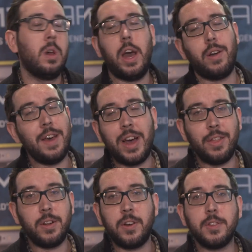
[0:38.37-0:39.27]
I don't have
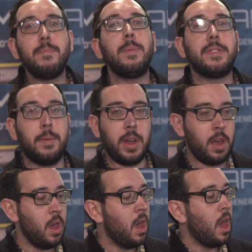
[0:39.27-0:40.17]
either of those, maybe someday.
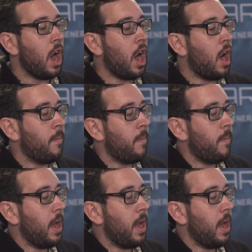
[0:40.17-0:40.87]
Um,